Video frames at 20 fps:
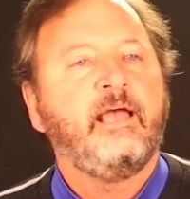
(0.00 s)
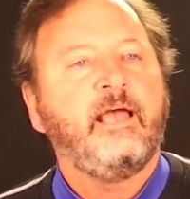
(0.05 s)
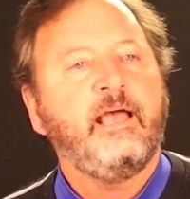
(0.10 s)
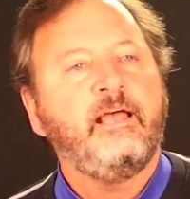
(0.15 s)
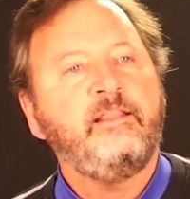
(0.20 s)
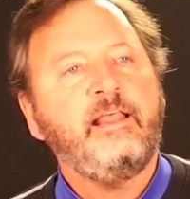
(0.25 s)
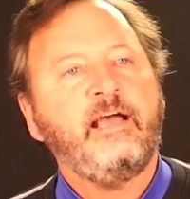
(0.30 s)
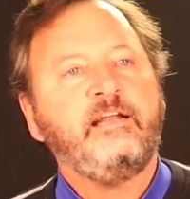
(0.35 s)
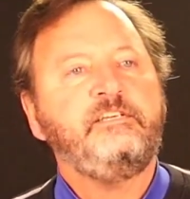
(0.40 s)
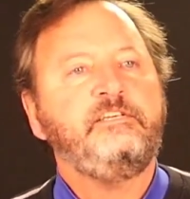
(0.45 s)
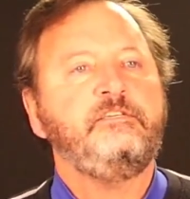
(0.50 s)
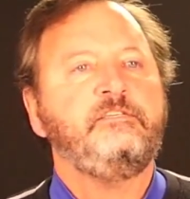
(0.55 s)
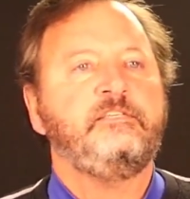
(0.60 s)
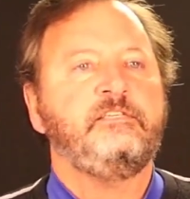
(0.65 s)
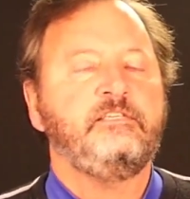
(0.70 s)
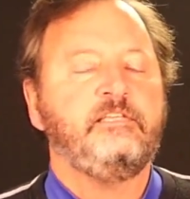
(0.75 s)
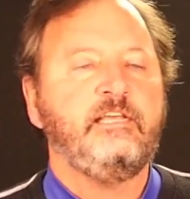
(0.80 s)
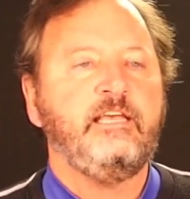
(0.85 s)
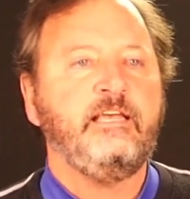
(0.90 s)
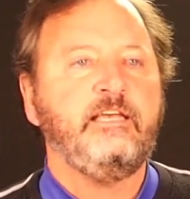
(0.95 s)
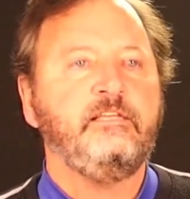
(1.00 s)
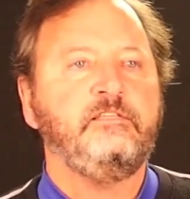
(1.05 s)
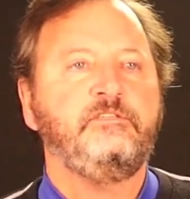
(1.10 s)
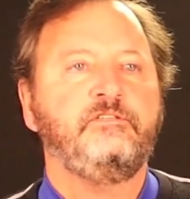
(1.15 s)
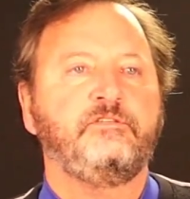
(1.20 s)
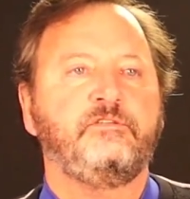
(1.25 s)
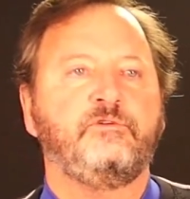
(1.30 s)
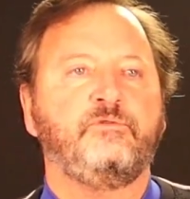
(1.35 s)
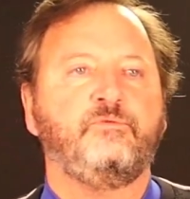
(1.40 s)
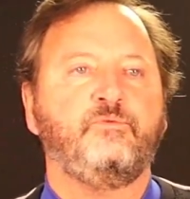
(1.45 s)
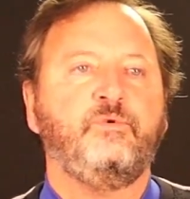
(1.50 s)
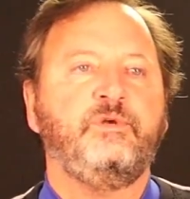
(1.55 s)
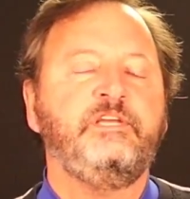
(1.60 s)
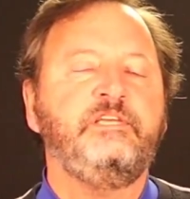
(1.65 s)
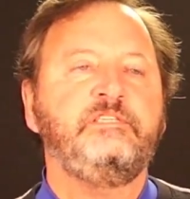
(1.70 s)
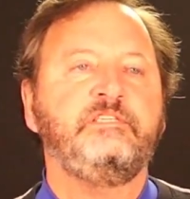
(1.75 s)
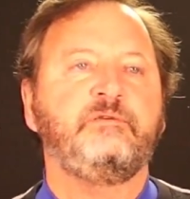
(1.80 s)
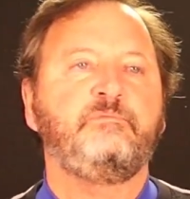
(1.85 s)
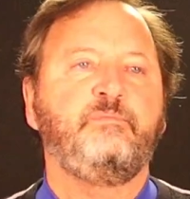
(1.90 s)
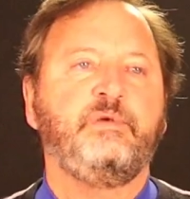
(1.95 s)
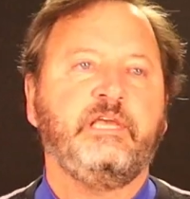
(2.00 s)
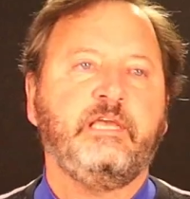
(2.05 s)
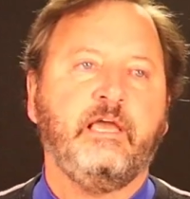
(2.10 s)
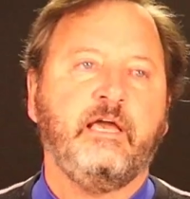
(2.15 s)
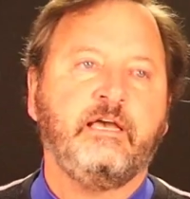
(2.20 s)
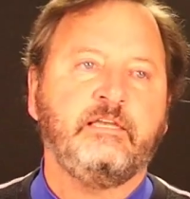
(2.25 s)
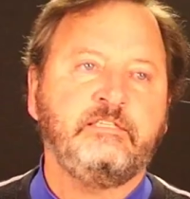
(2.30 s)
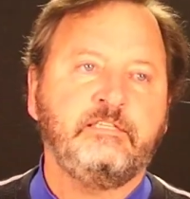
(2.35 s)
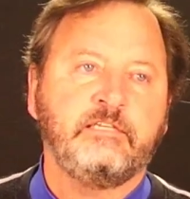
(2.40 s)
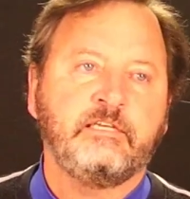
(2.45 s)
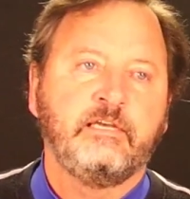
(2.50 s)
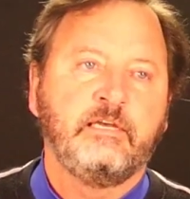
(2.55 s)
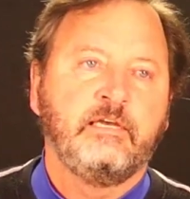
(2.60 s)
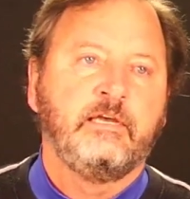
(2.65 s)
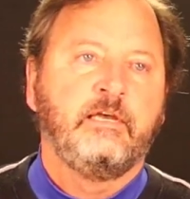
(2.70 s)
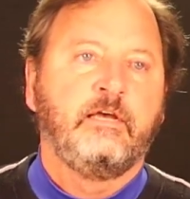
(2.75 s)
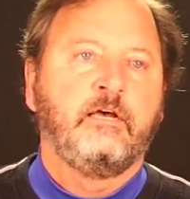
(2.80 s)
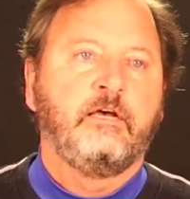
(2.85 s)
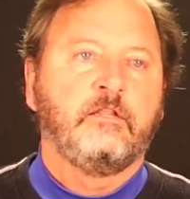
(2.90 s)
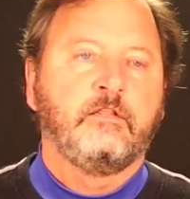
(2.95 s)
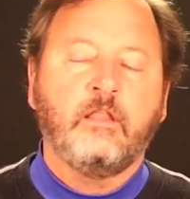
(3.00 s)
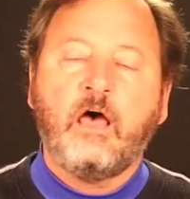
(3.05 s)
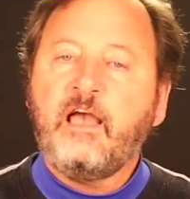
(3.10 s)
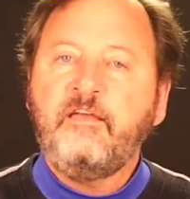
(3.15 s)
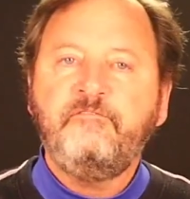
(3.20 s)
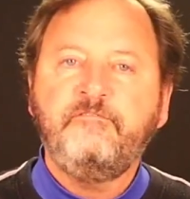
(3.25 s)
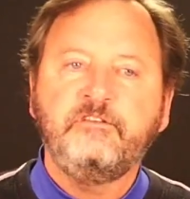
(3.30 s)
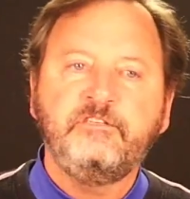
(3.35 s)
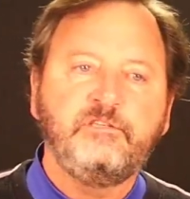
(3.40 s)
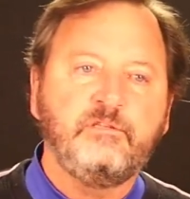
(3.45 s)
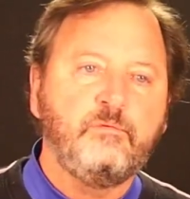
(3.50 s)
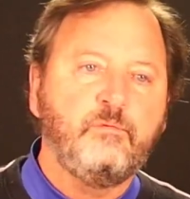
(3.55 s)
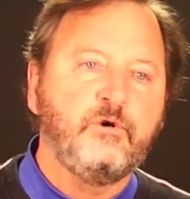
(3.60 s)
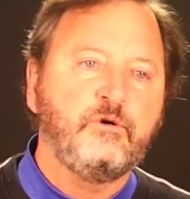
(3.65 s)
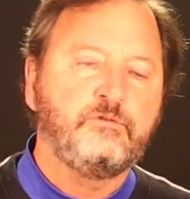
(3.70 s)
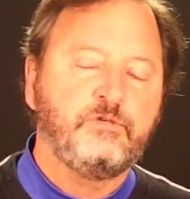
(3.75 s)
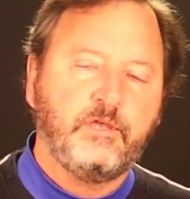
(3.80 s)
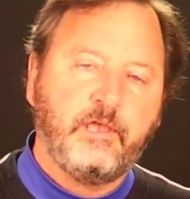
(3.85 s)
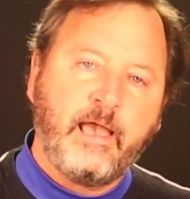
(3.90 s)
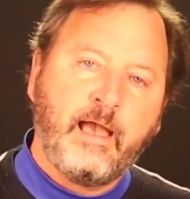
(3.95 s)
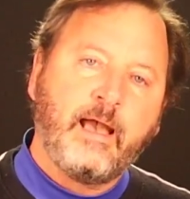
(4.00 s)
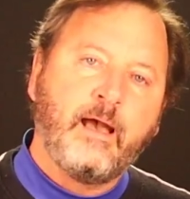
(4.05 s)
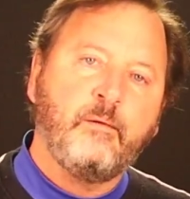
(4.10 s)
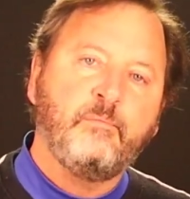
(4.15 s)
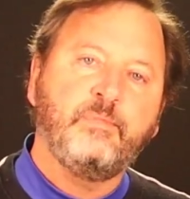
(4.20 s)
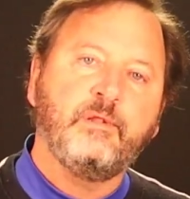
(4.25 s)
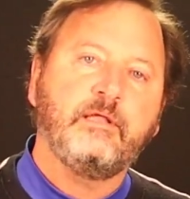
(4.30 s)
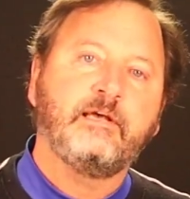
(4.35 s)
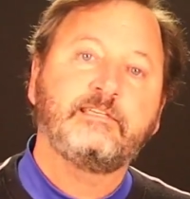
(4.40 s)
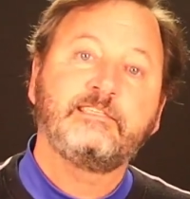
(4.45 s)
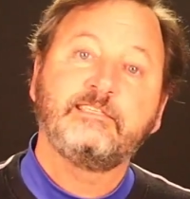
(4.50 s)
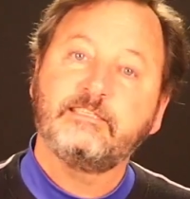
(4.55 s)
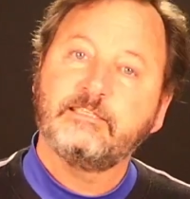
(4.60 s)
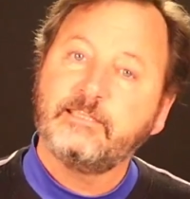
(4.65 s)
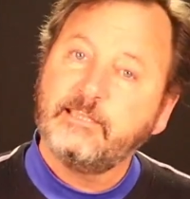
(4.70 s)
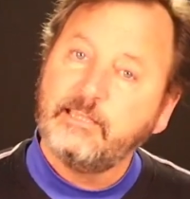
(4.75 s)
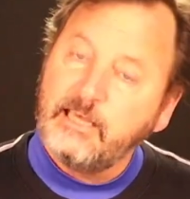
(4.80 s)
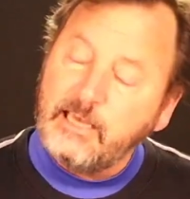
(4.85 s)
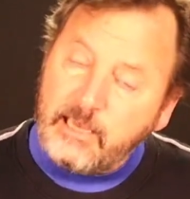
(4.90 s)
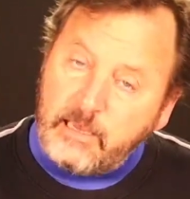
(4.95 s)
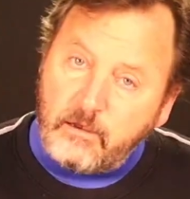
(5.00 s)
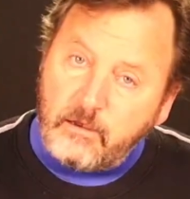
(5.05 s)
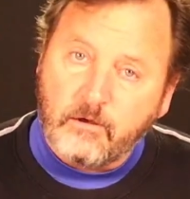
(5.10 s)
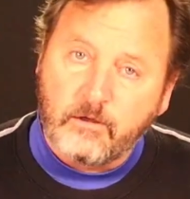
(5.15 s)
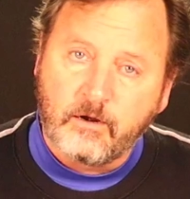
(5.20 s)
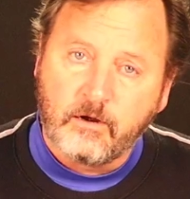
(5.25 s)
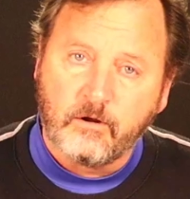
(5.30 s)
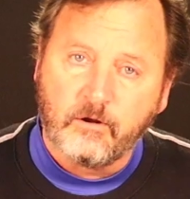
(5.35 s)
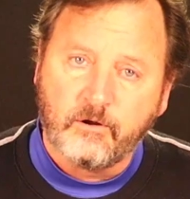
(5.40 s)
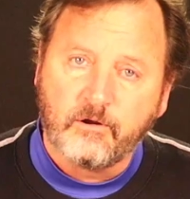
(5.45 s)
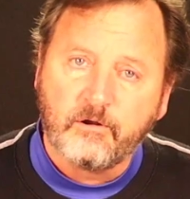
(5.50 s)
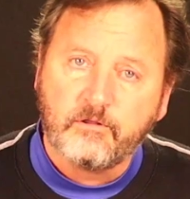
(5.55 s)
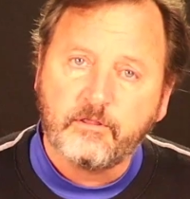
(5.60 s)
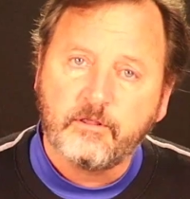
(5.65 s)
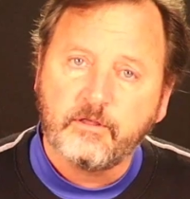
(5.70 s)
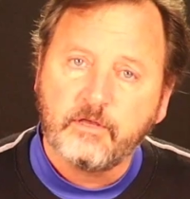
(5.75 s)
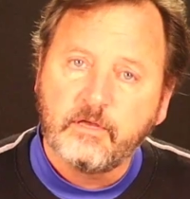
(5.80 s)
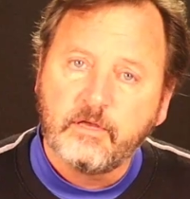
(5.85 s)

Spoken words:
And that just stands to reason because life is the most complex thing on Earth.